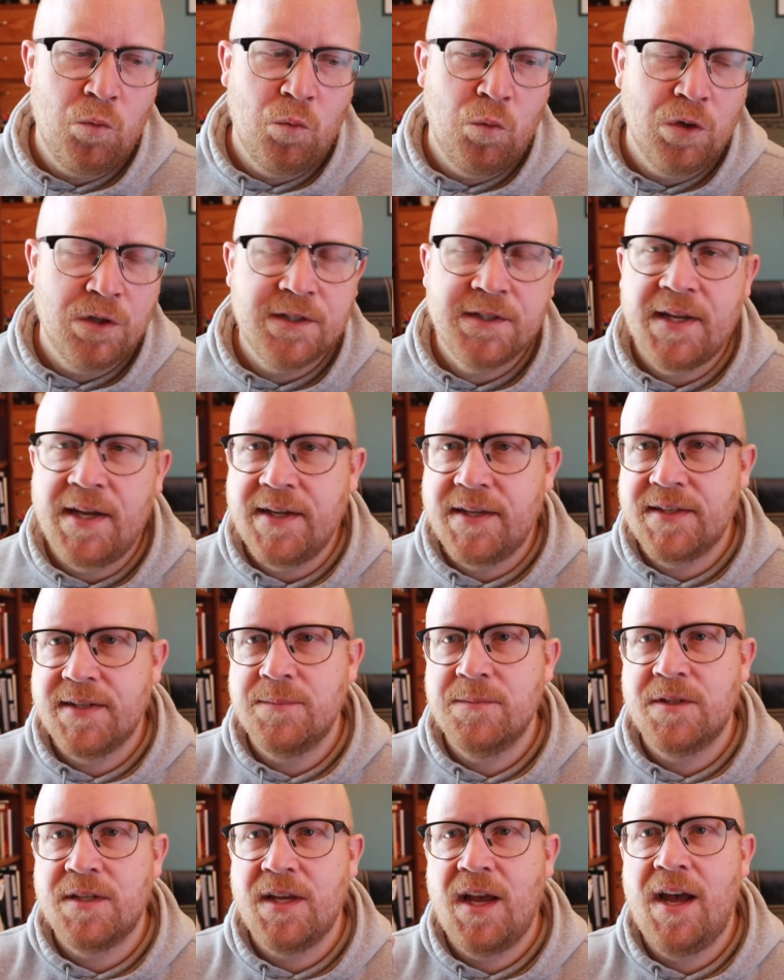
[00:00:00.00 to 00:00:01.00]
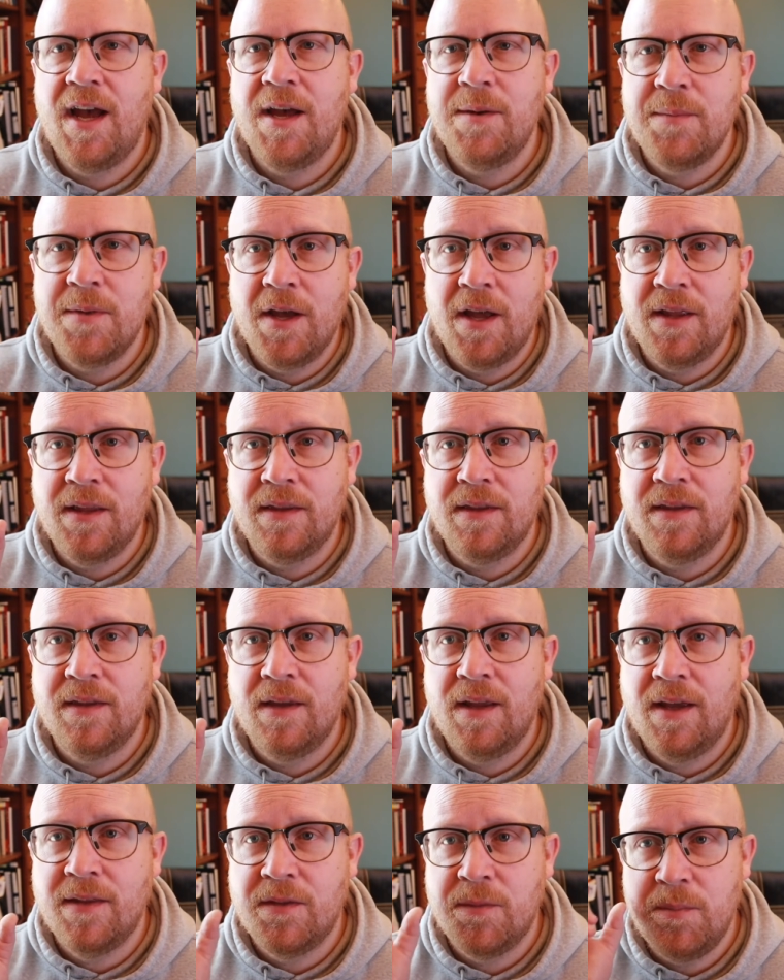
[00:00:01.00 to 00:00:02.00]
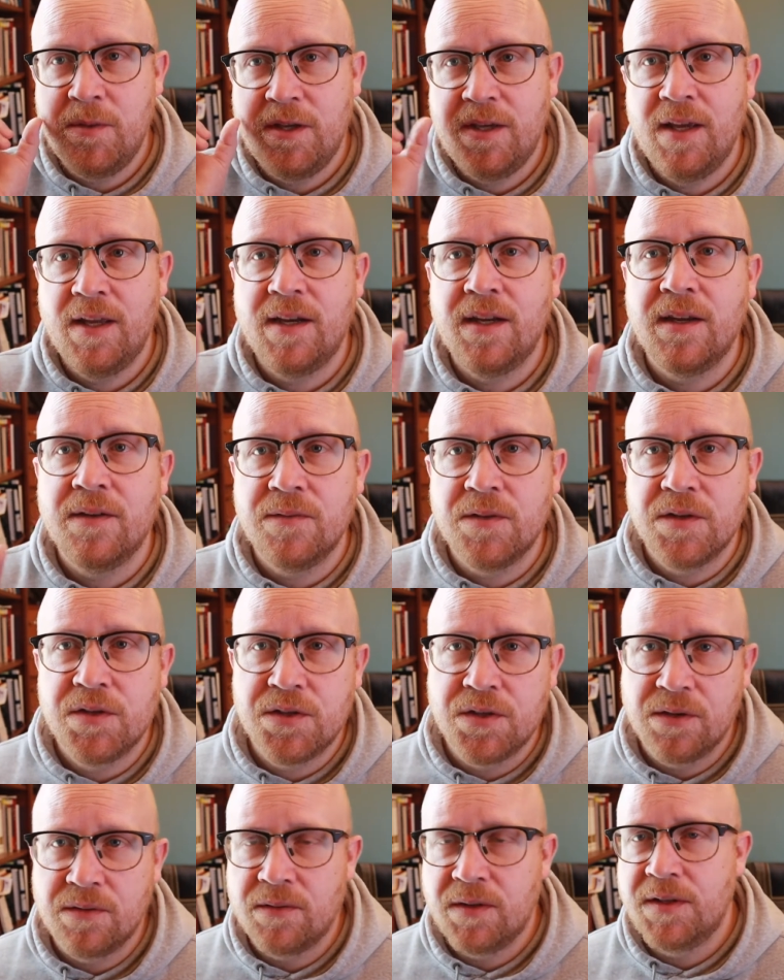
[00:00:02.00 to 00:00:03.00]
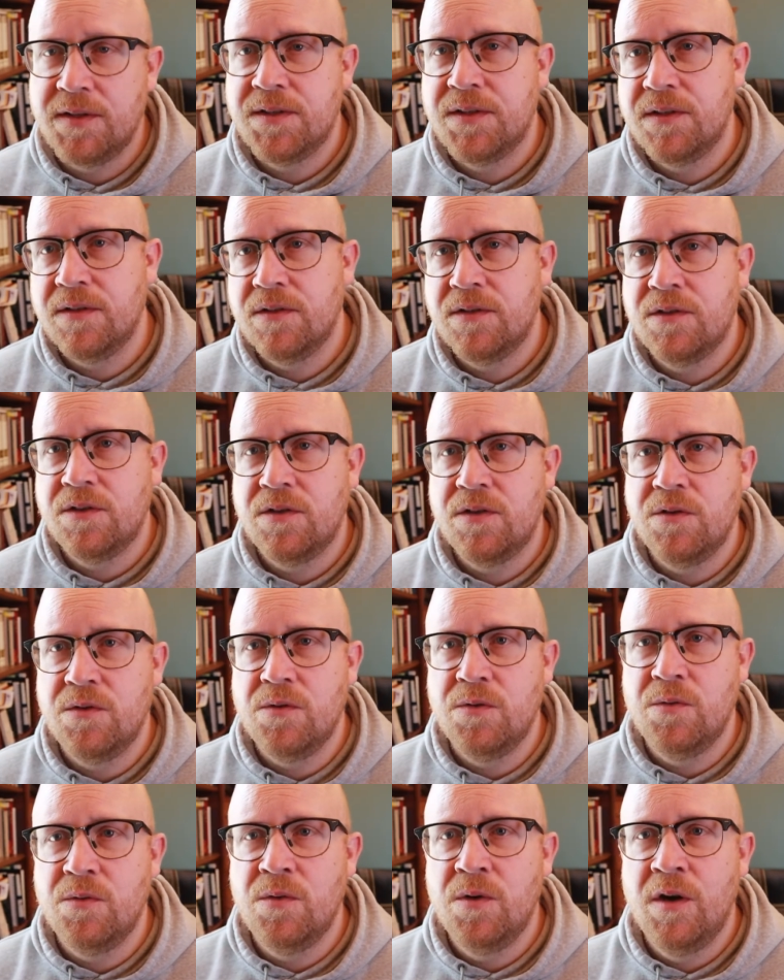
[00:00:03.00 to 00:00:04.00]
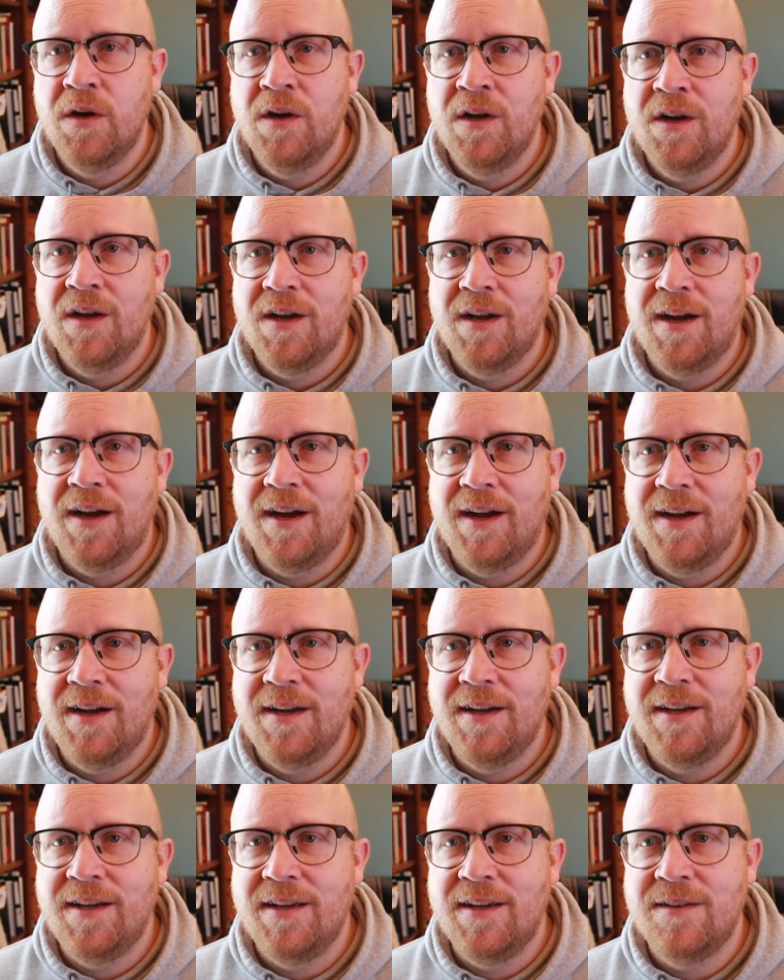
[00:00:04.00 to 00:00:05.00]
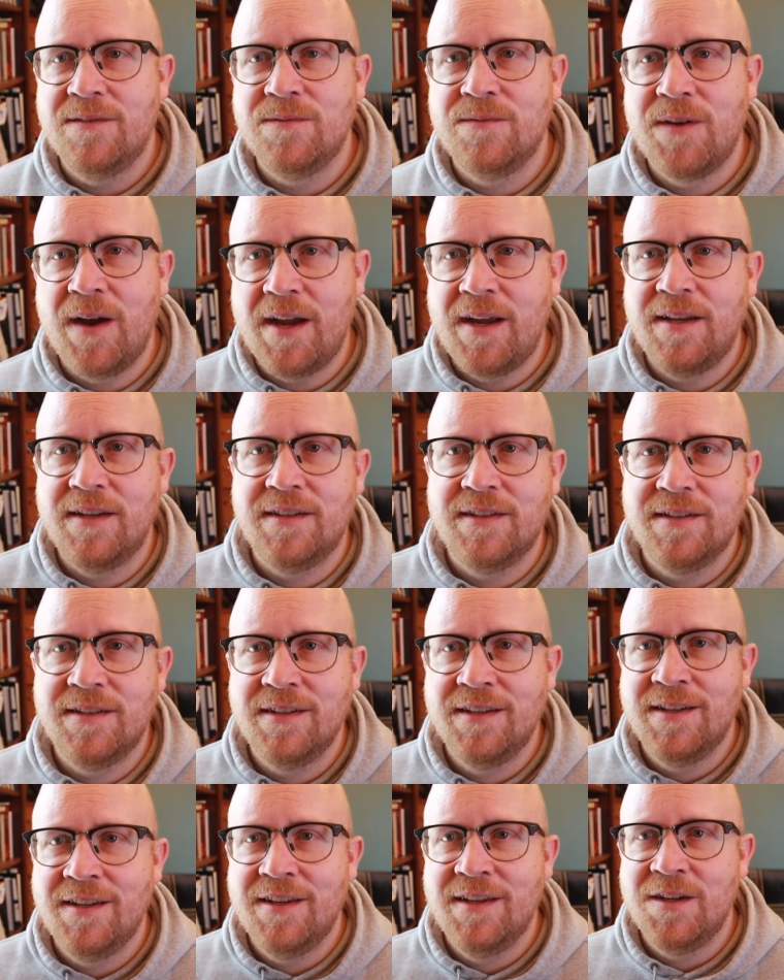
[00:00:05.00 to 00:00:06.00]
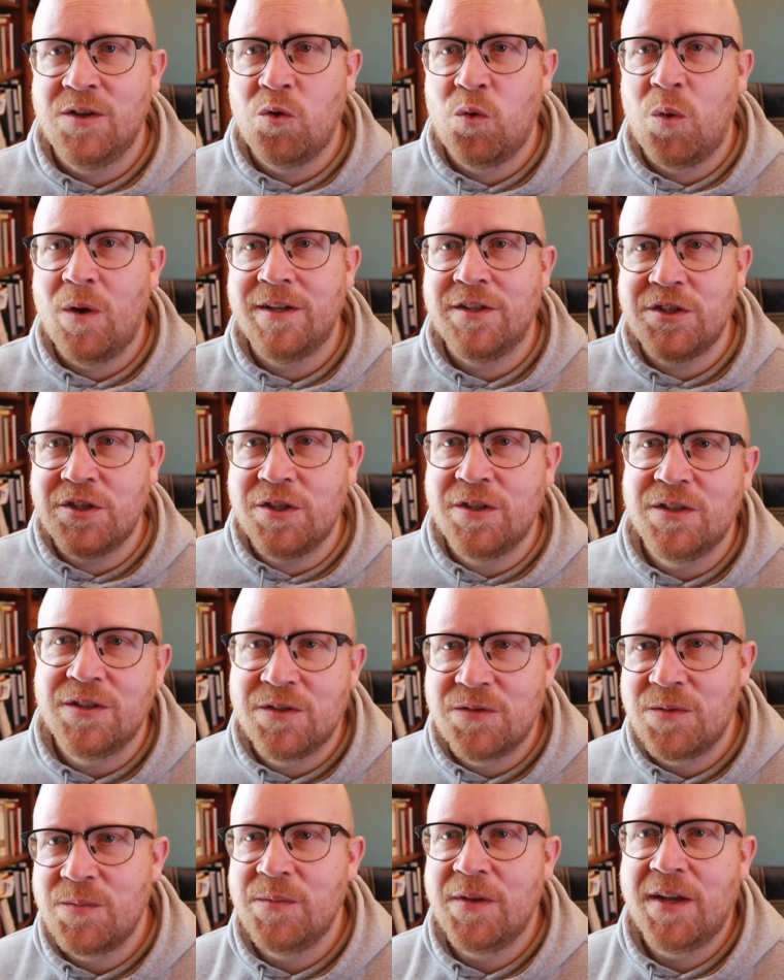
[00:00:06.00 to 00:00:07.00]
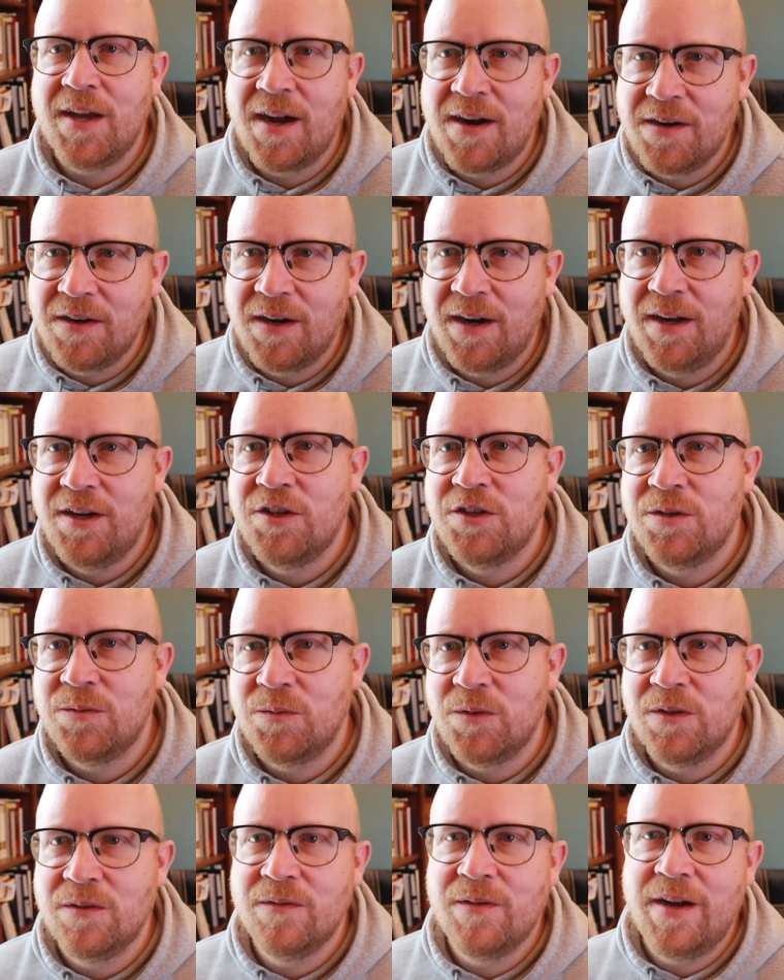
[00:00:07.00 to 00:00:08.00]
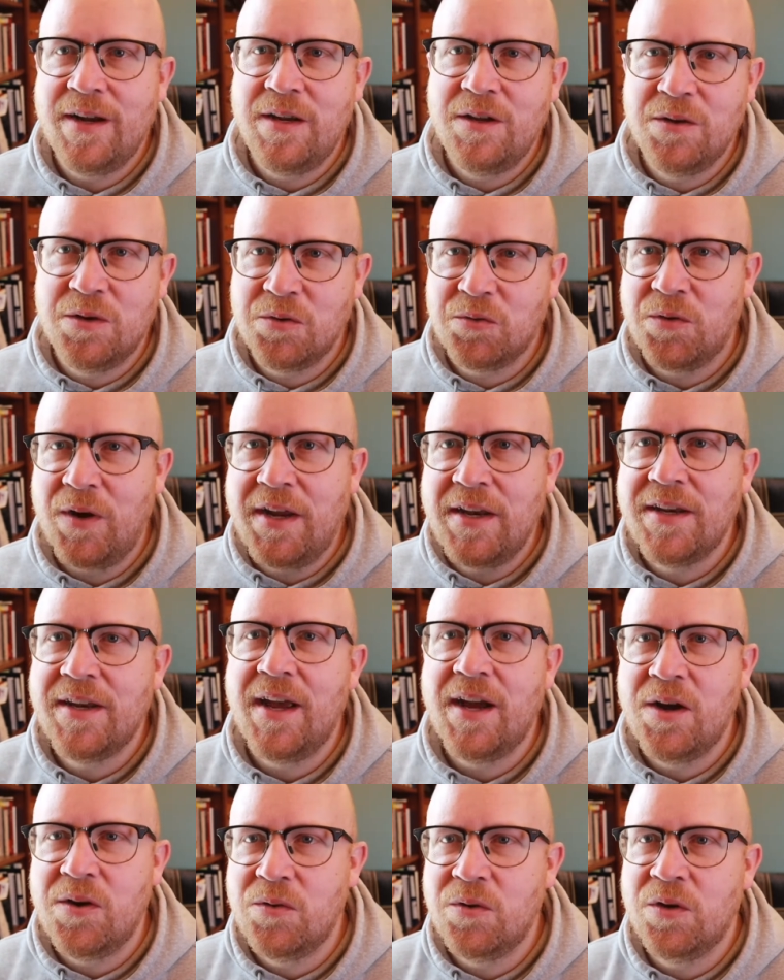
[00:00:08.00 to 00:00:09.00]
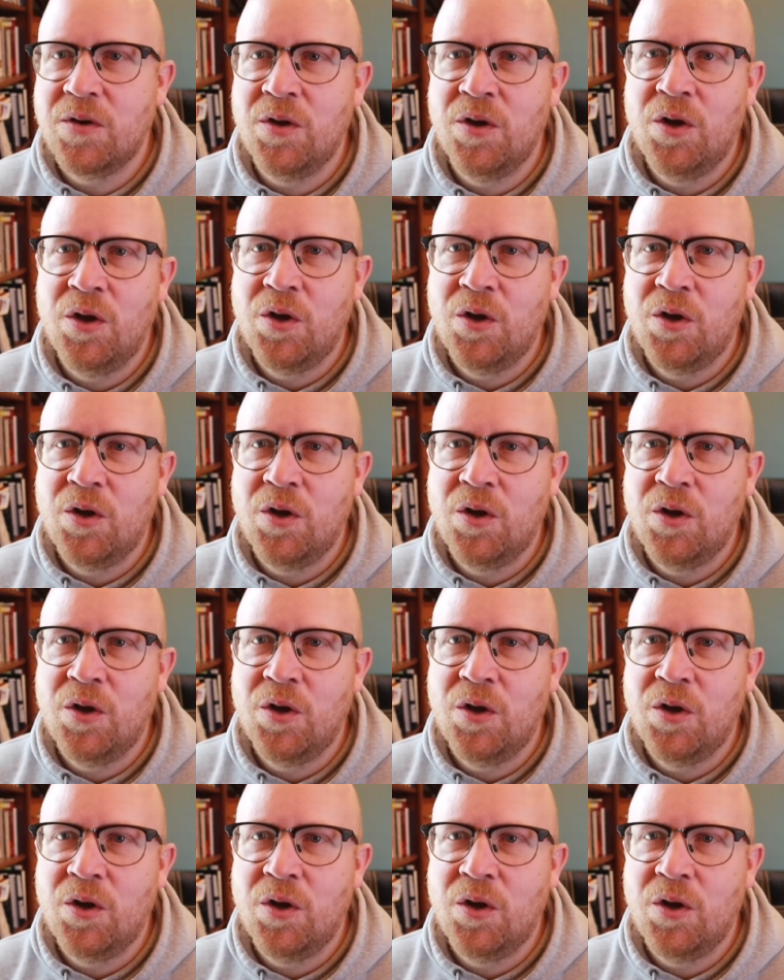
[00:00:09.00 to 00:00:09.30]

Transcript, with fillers: we'll take some time at, at, the beginning of the service to uh, invite questions from the congregation. We'll invite you to write down